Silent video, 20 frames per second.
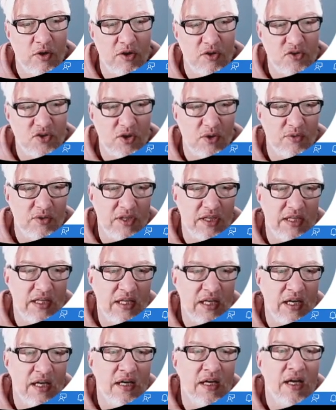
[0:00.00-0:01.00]
What I've shown you
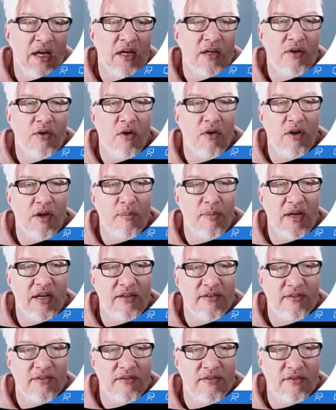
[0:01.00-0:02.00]
here caller
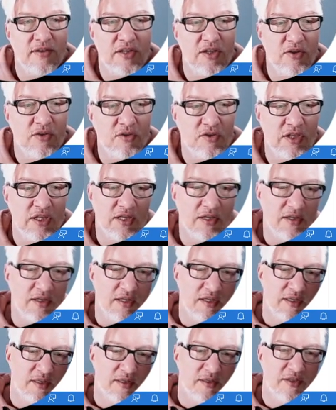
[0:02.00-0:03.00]
based security.
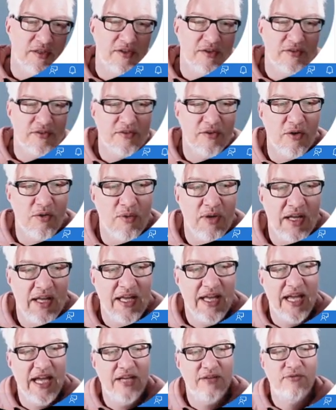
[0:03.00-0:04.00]
Uh, so
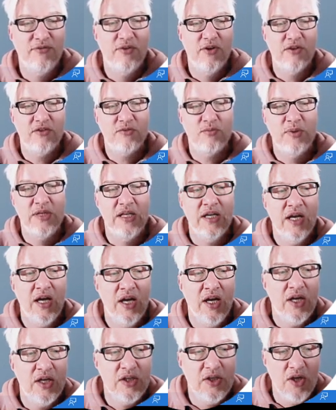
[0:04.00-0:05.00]
at first we
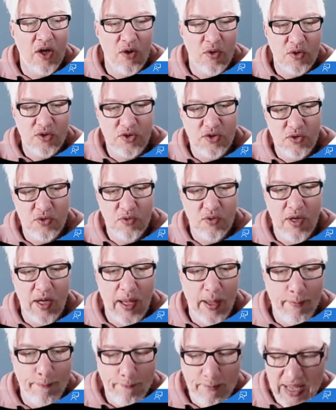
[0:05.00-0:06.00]
go
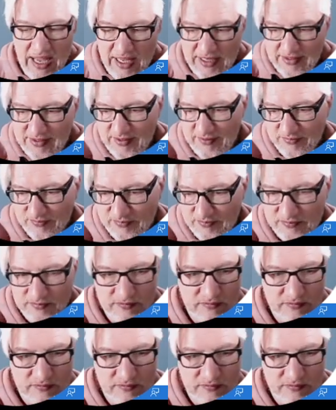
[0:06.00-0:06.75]
to Matt.